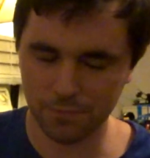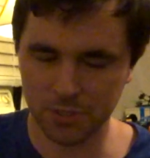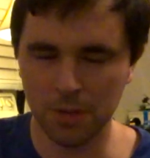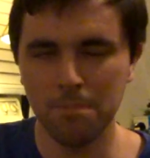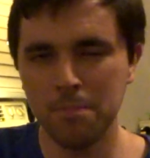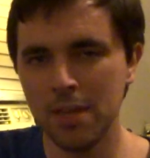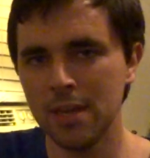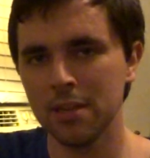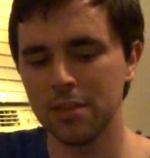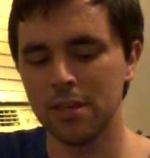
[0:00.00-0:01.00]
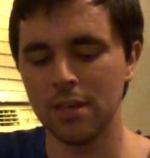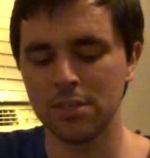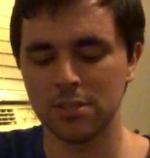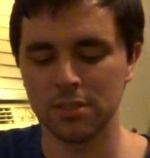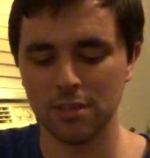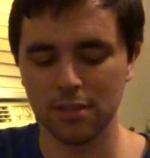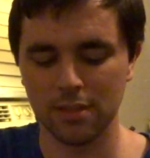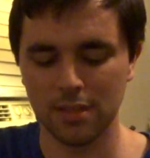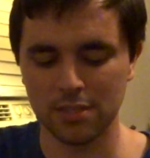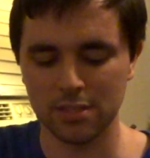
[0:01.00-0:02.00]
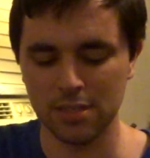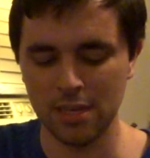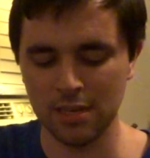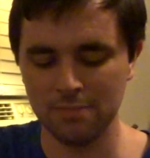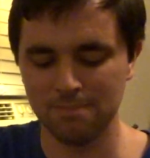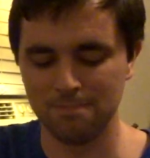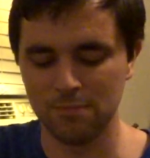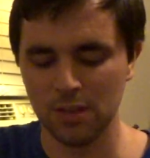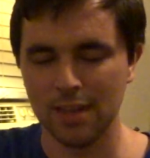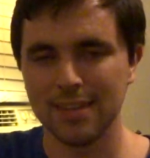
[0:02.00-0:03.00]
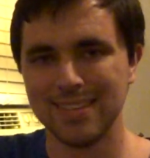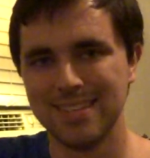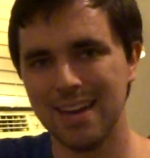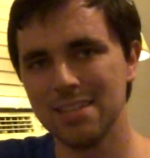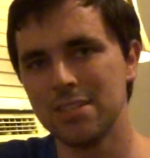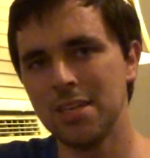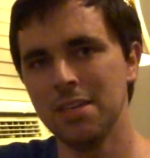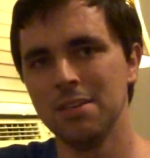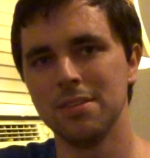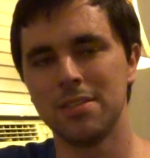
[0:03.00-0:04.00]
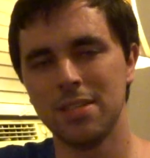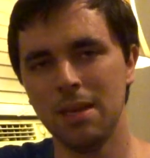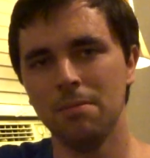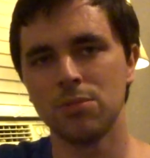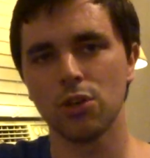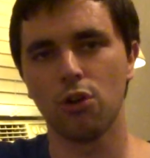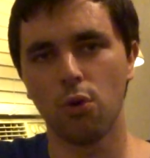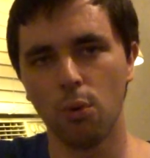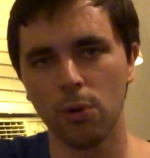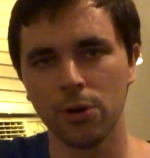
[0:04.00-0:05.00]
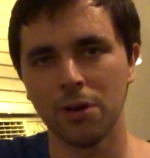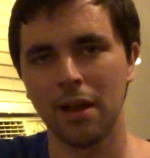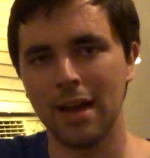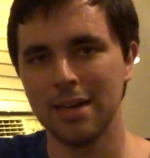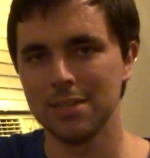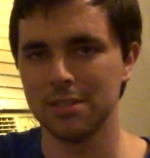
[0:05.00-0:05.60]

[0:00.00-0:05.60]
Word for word: to me at least, this thing doesn't seem to corner as